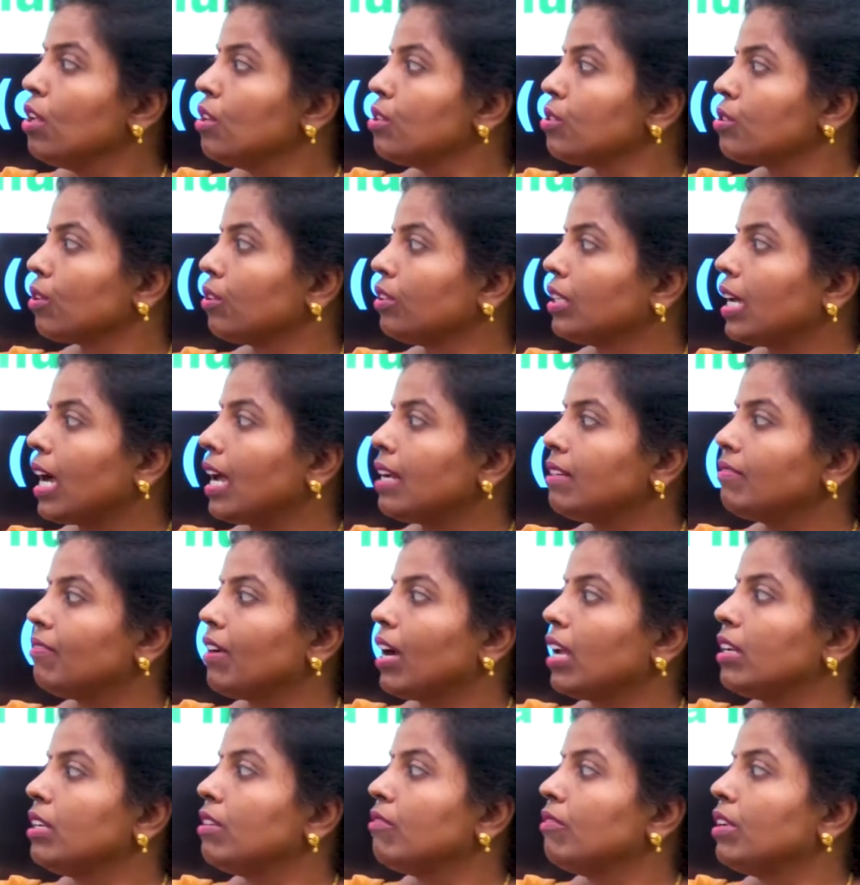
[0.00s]
So that
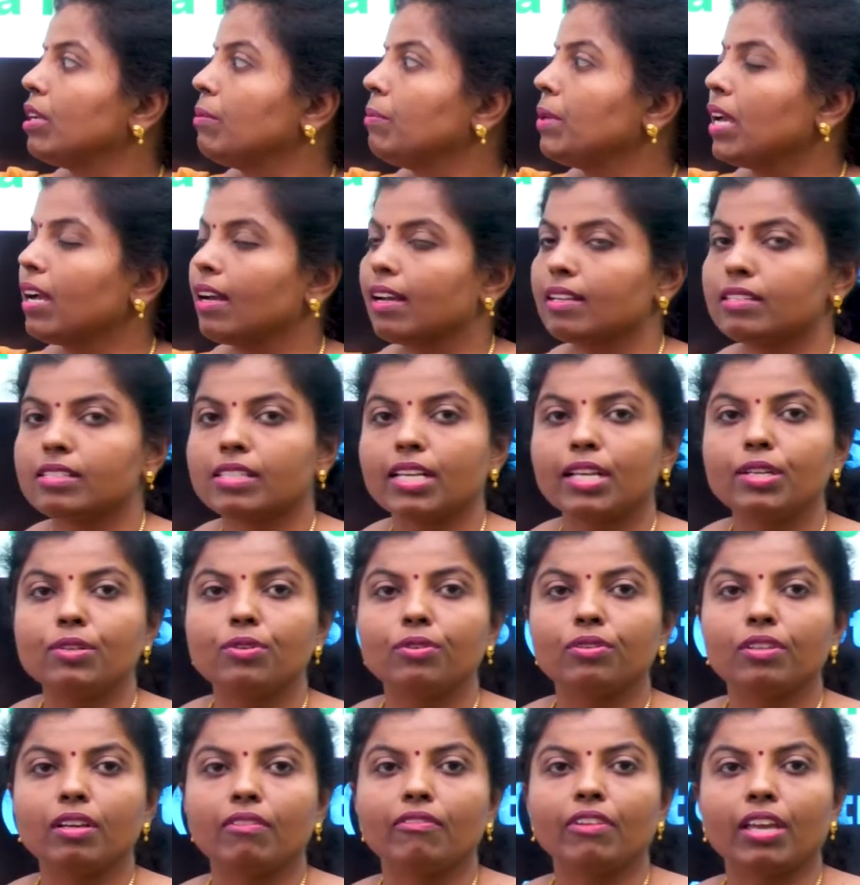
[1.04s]
value will be assigned
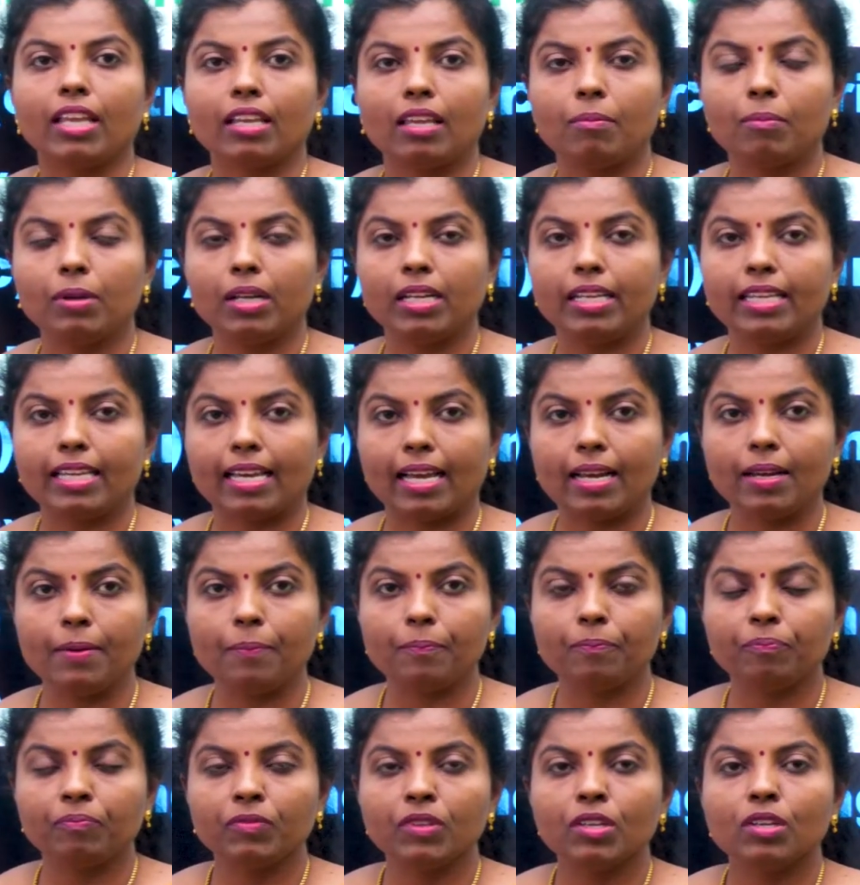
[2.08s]
to the variable
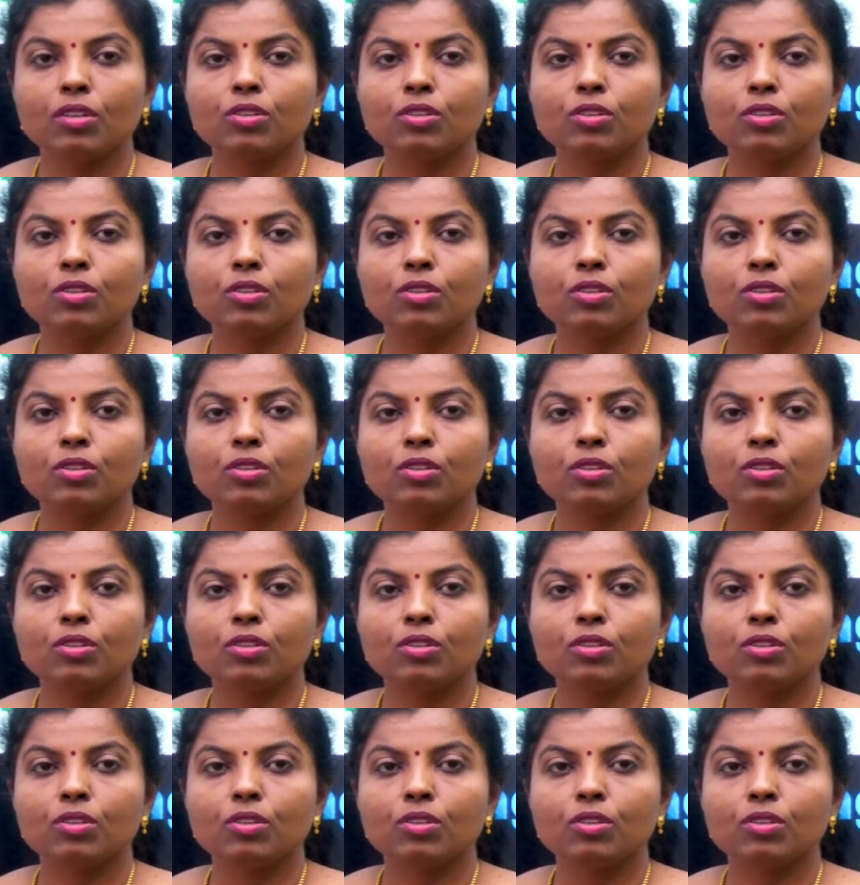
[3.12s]
n.